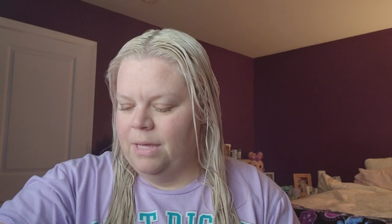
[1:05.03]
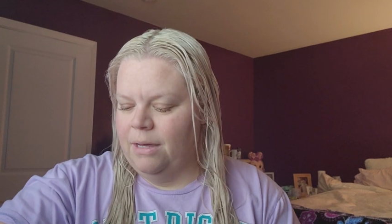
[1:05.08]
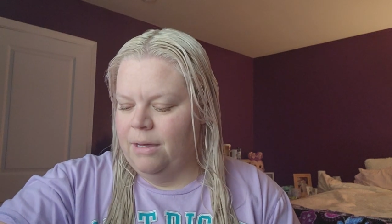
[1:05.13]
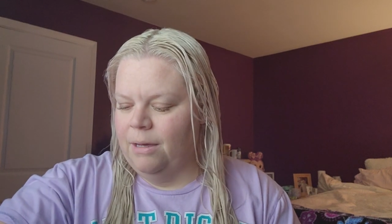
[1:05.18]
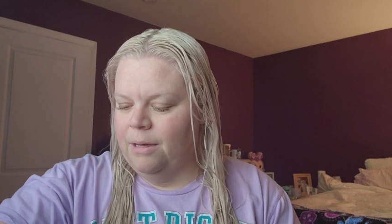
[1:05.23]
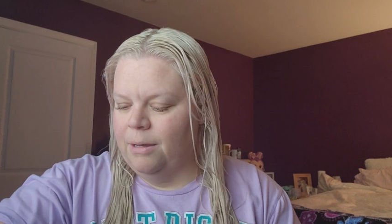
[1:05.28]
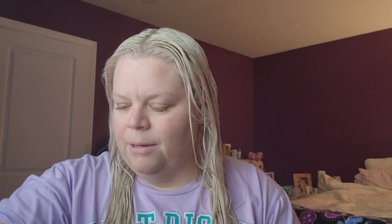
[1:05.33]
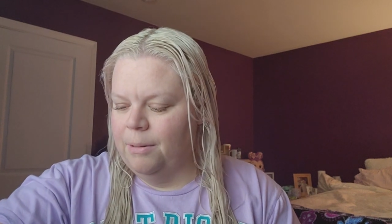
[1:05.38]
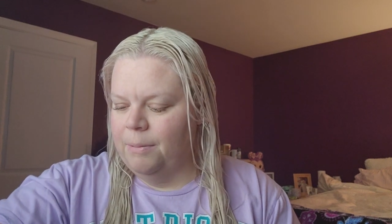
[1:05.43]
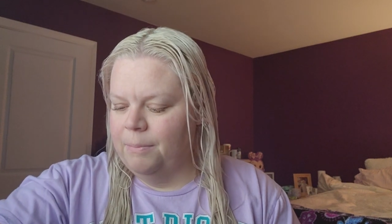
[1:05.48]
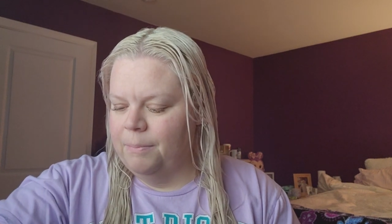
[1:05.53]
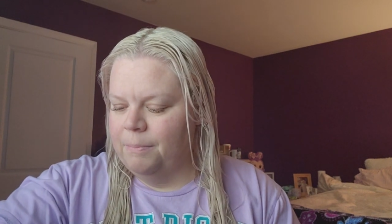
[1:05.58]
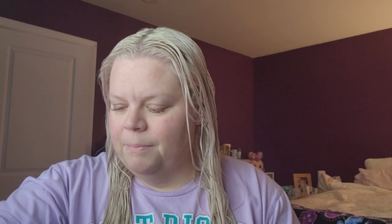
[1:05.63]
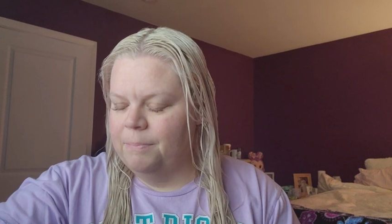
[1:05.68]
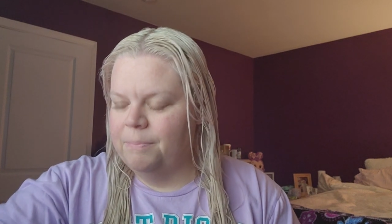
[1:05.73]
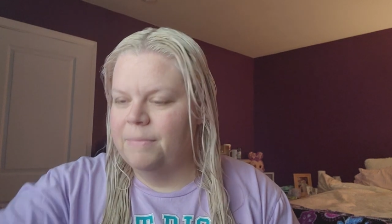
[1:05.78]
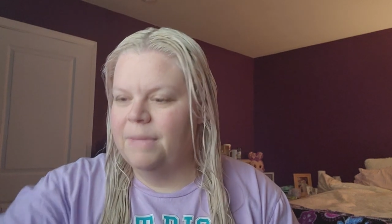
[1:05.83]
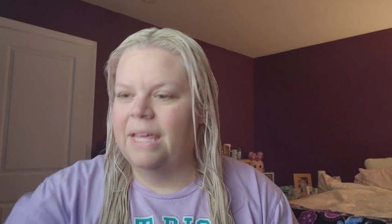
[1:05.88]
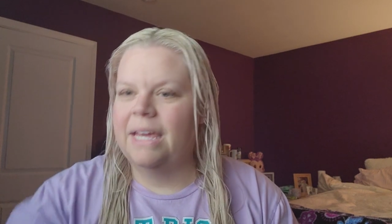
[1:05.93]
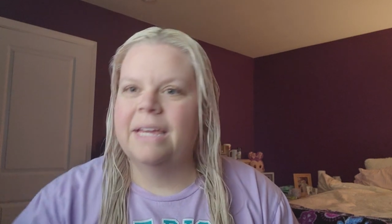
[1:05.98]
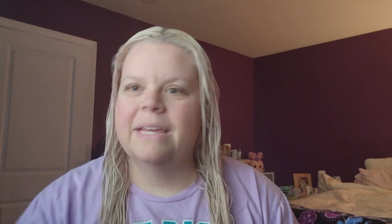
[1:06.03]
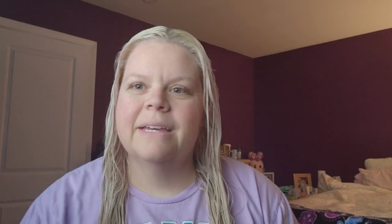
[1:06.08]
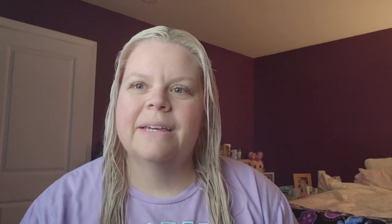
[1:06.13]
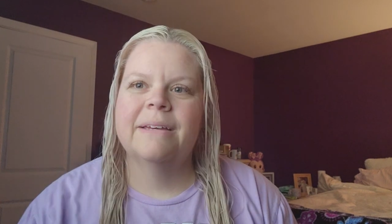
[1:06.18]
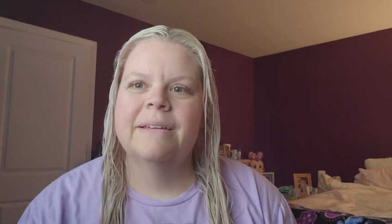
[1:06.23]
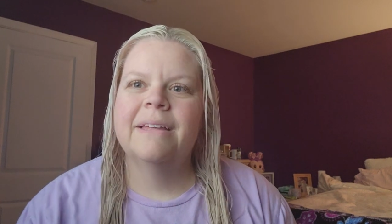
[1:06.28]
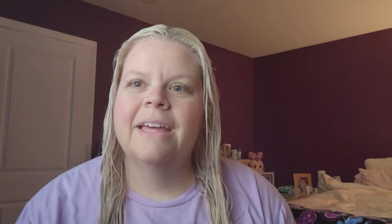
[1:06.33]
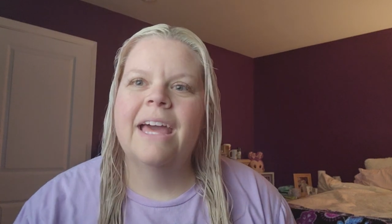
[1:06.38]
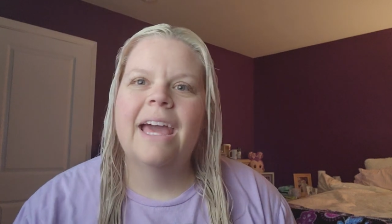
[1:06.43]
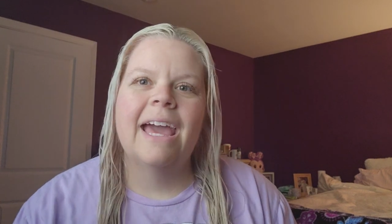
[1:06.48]
um, like
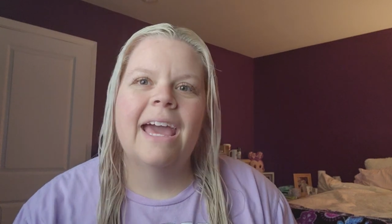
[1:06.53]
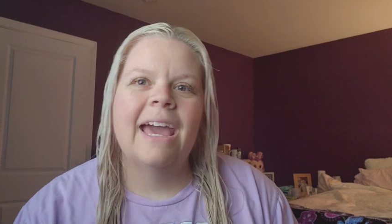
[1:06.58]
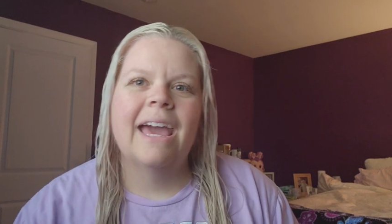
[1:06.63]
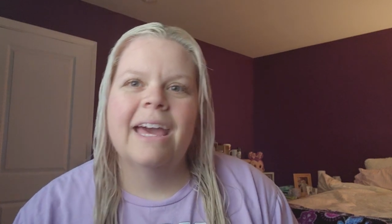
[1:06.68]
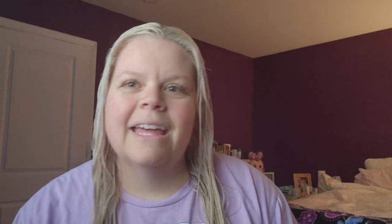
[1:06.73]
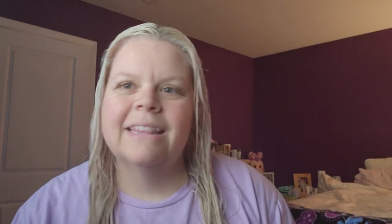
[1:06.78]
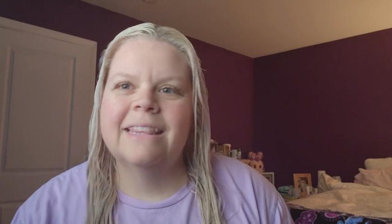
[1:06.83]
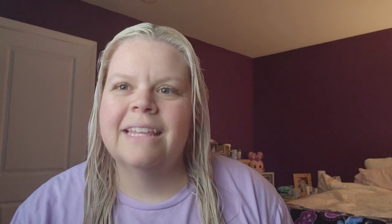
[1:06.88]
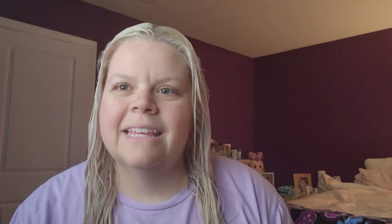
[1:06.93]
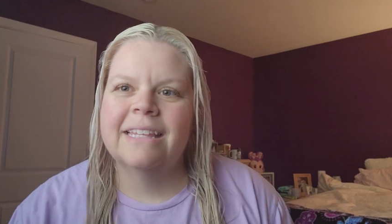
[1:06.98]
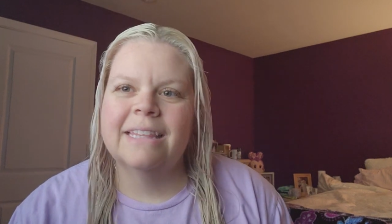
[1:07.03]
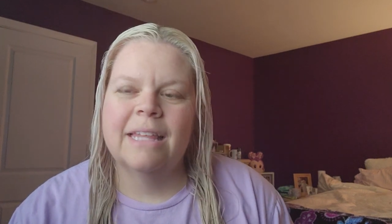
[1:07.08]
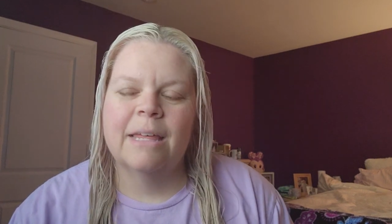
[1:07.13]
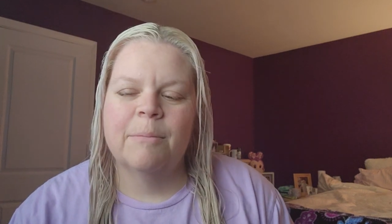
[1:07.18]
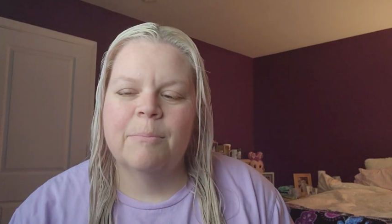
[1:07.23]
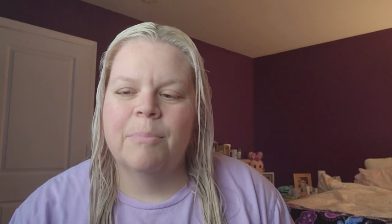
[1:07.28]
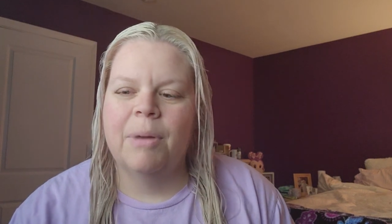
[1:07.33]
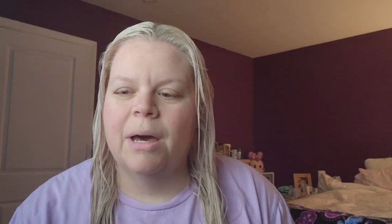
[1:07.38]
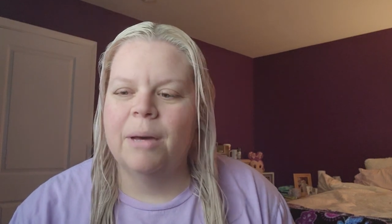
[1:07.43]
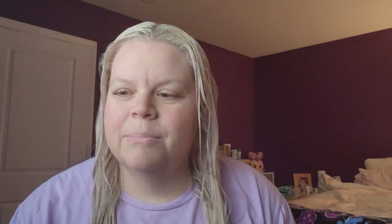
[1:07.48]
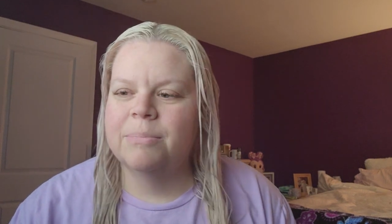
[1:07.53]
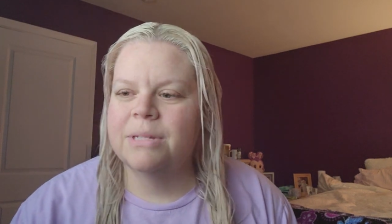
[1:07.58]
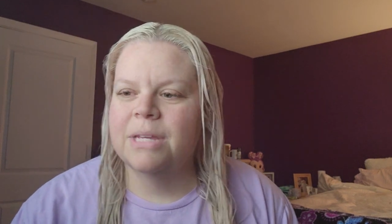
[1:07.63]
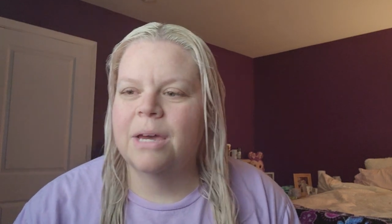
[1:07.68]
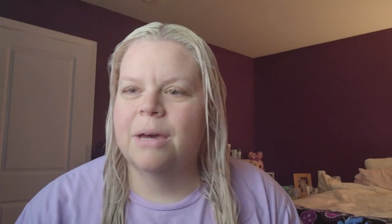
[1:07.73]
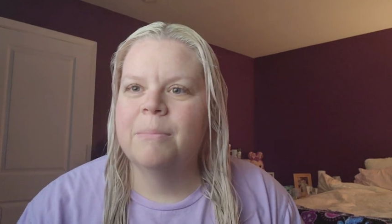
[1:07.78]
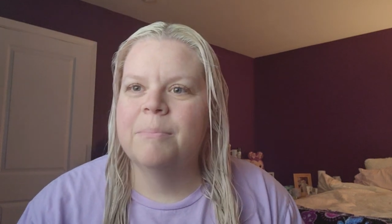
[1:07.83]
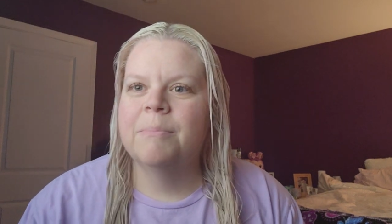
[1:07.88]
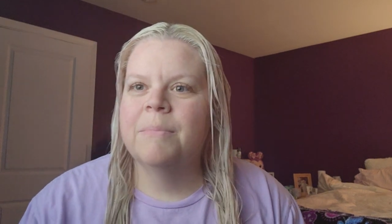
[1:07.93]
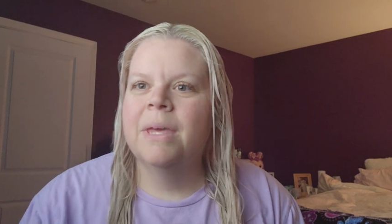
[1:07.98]
ad thing that popped
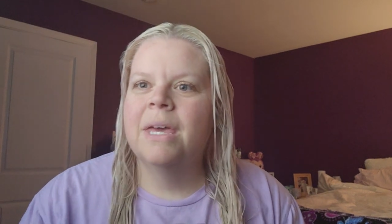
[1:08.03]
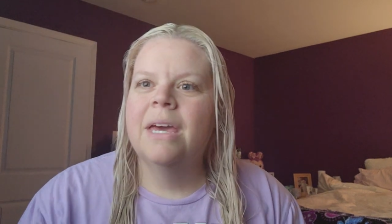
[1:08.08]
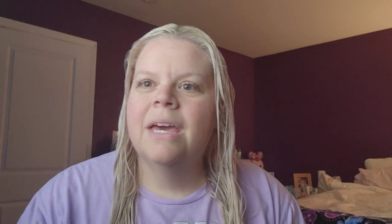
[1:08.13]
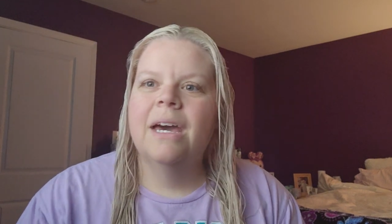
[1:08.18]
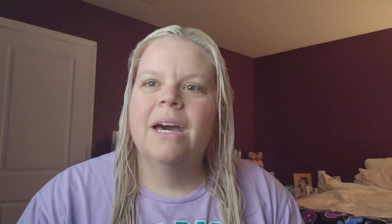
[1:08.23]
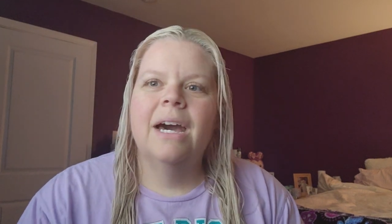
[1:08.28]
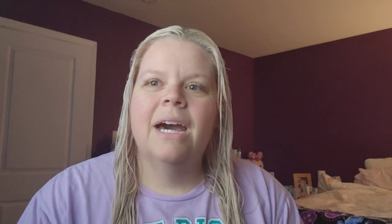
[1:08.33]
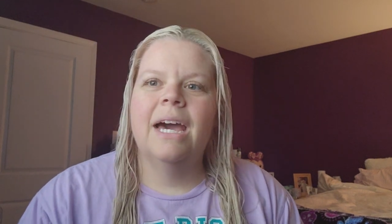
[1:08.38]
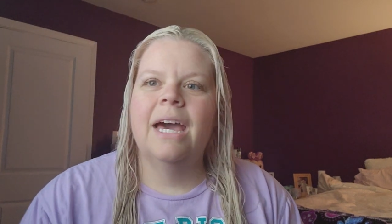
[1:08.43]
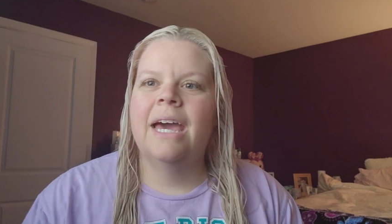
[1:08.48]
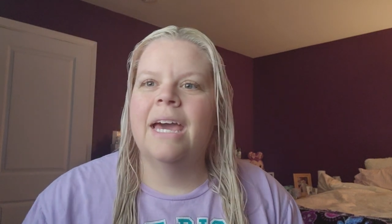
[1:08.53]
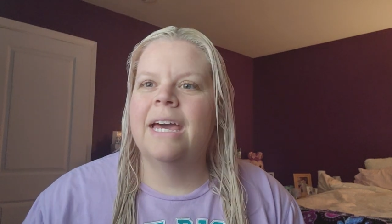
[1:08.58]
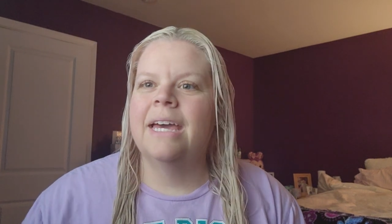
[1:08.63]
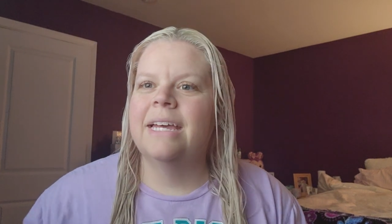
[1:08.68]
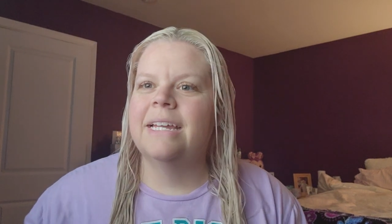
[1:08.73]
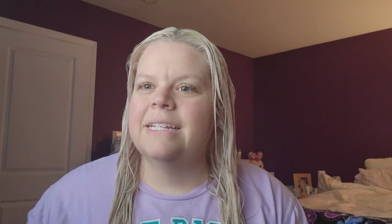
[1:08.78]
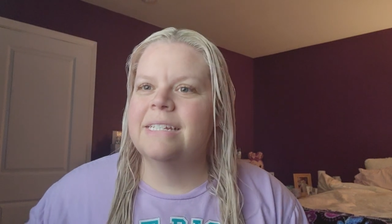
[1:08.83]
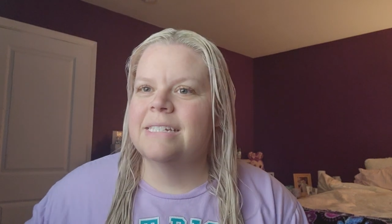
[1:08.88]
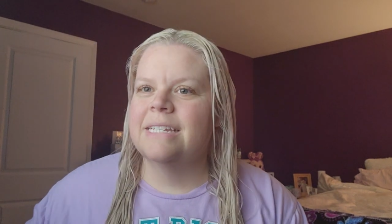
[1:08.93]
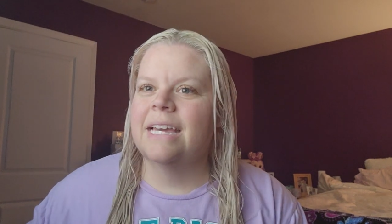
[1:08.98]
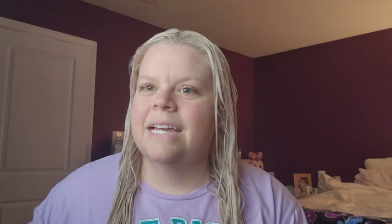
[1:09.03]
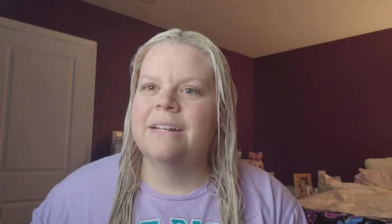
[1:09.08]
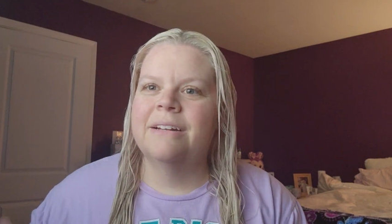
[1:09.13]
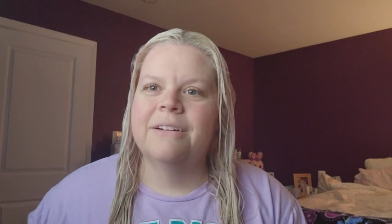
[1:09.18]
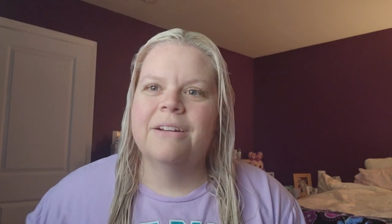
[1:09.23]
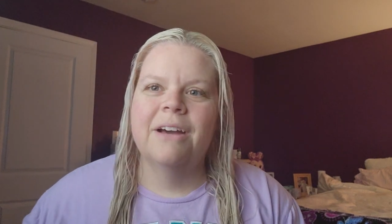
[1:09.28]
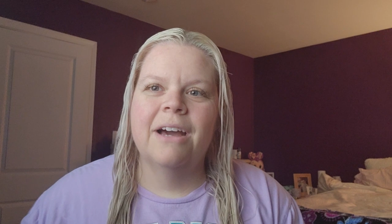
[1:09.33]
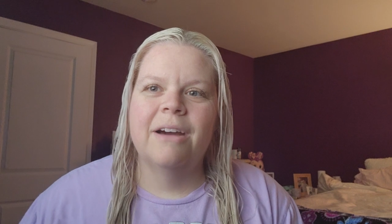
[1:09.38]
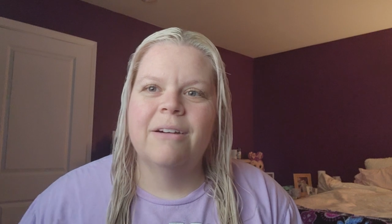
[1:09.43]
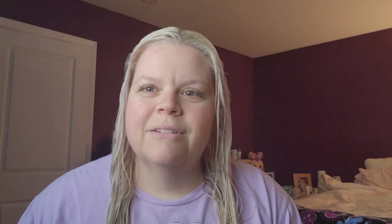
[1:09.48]
up and I don't
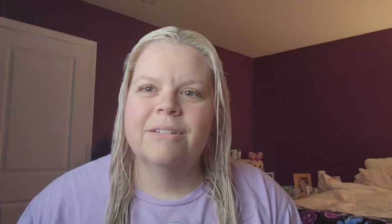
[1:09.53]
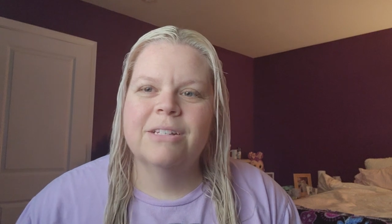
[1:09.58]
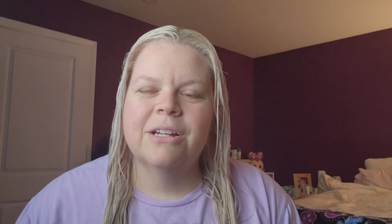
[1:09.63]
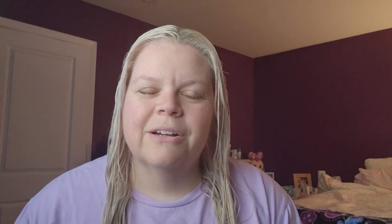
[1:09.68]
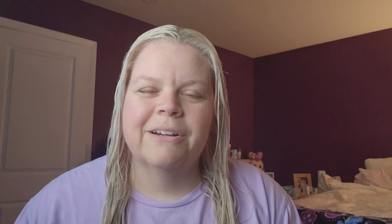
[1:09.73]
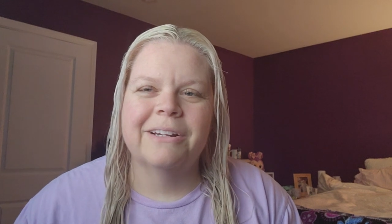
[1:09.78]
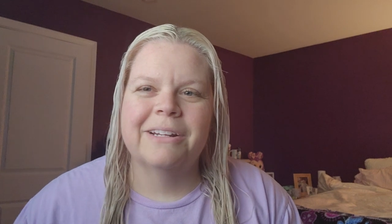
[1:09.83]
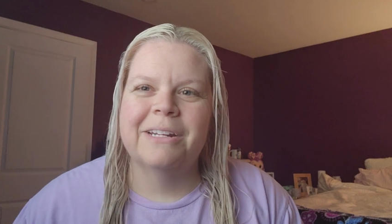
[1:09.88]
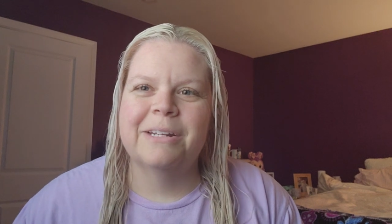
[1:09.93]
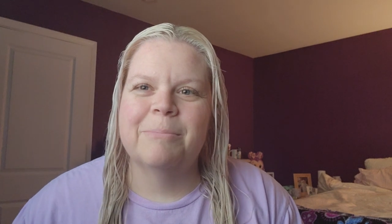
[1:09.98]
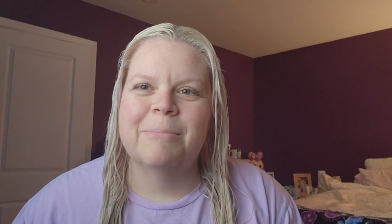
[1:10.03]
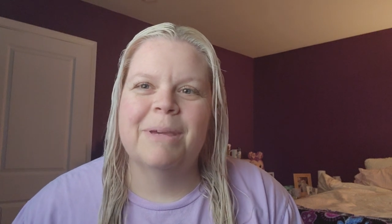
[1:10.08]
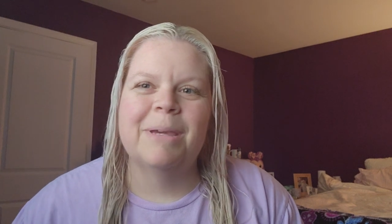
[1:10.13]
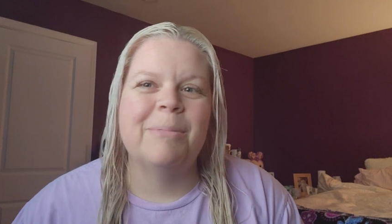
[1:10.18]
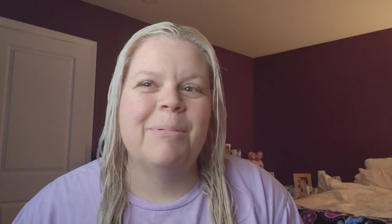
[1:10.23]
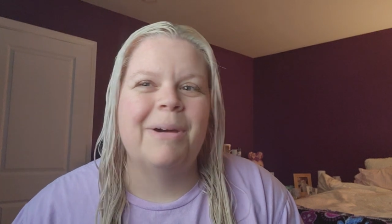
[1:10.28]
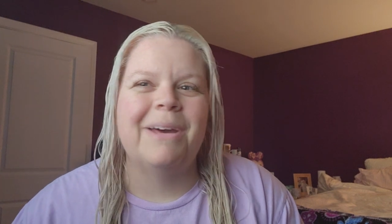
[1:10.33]
know how it targeted me,